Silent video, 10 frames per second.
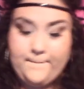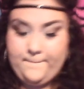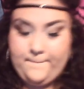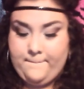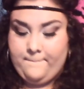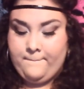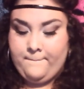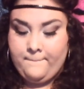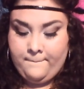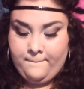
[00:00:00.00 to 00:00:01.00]

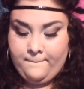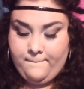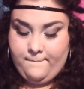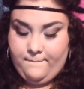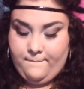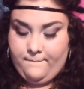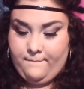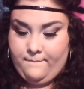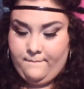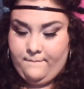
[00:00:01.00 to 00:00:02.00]

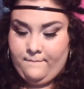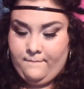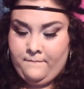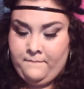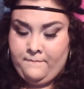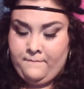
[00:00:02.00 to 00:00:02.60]
No one is speaking in this clip.